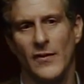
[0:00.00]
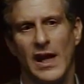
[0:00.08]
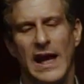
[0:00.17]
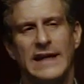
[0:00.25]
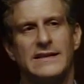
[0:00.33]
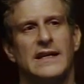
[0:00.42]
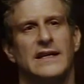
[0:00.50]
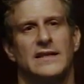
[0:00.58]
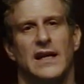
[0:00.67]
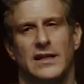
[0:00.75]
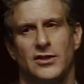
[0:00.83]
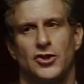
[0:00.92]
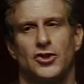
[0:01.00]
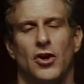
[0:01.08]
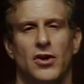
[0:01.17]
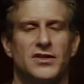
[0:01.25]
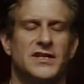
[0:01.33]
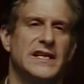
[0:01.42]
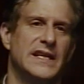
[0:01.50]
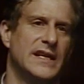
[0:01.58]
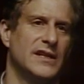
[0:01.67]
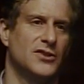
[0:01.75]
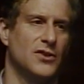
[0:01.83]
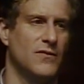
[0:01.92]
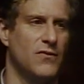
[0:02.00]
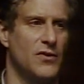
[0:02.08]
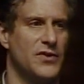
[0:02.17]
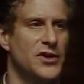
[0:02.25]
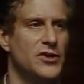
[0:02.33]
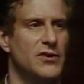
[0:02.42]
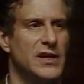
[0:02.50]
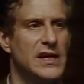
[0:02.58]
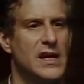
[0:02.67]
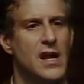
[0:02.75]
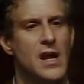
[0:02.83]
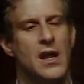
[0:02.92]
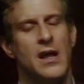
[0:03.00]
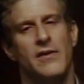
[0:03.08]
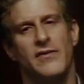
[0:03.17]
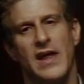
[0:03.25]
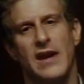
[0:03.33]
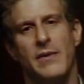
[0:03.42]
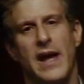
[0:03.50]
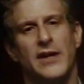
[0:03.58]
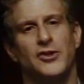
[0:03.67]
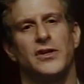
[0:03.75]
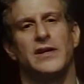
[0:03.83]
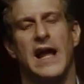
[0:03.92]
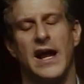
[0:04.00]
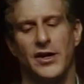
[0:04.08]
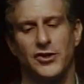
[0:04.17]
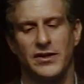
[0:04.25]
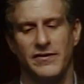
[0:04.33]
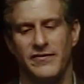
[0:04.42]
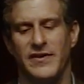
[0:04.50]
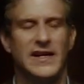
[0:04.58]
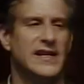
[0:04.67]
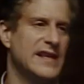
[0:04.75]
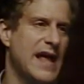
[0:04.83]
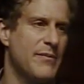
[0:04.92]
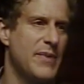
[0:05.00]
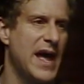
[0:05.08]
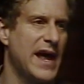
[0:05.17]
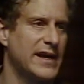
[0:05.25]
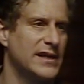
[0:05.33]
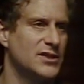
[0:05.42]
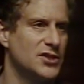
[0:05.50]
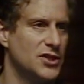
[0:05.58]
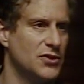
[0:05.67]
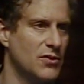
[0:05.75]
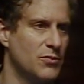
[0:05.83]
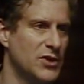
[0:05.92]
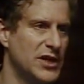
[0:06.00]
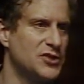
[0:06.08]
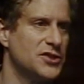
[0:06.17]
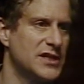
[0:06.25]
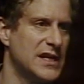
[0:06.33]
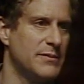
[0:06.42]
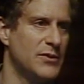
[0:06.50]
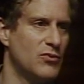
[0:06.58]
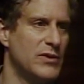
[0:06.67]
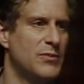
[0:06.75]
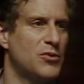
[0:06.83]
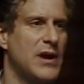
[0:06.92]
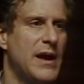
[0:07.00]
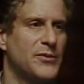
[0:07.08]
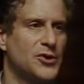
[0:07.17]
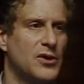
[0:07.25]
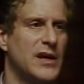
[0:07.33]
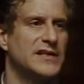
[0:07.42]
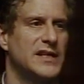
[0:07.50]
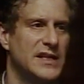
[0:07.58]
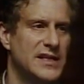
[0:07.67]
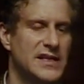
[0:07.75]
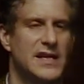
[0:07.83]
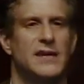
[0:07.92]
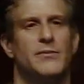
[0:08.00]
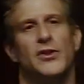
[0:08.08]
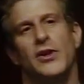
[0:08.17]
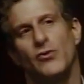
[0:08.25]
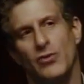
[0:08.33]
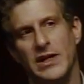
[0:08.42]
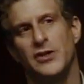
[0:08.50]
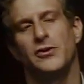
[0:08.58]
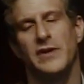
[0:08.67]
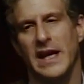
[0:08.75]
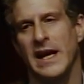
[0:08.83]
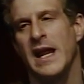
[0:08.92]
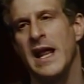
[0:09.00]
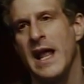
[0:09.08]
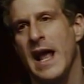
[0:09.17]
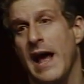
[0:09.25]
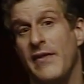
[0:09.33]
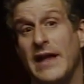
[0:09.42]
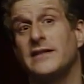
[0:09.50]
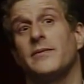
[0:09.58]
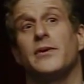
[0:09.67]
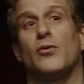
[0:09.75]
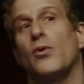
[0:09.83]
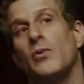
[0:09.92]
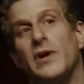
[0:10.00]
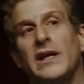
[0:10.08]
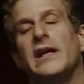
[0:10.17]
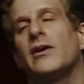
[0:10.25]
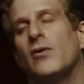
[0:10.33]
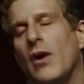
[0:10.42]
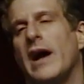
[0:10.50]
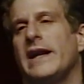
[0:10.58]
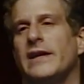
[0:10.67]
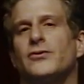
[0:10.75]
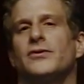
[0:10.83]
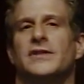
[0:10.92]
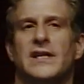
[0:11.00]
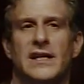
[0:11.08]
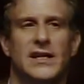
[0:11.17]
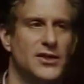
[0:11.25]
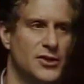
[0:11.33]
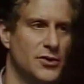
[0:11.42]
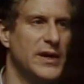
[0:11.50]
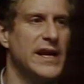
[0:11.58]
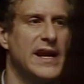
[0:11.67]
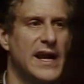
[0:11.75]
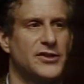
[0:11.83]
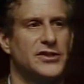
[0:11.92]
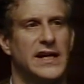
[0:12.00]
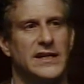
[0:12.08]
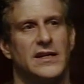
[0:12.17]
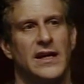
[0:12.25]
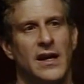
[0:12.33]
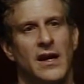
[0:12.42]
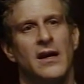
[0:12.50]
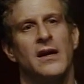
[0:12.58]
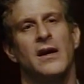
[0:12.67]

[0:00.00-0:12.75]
assays like STARR-seq and so forth, and you can then imagine actually feeding that back into your prediction scheme and reparameterizing the scheme and then redoing it. And that's something we're really quite interested in doing, and actually that's like a